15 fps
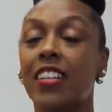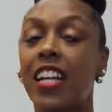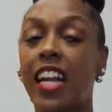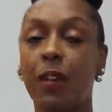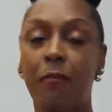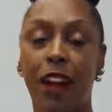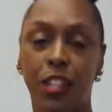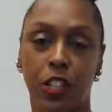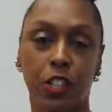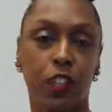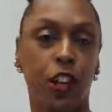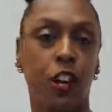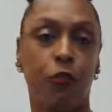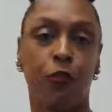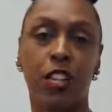Think about your
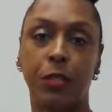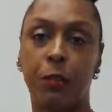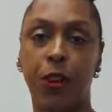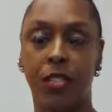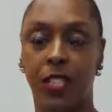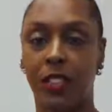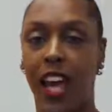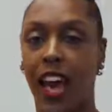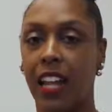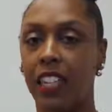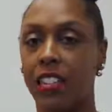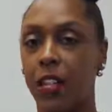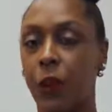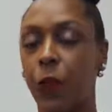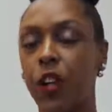girlfriend's personality.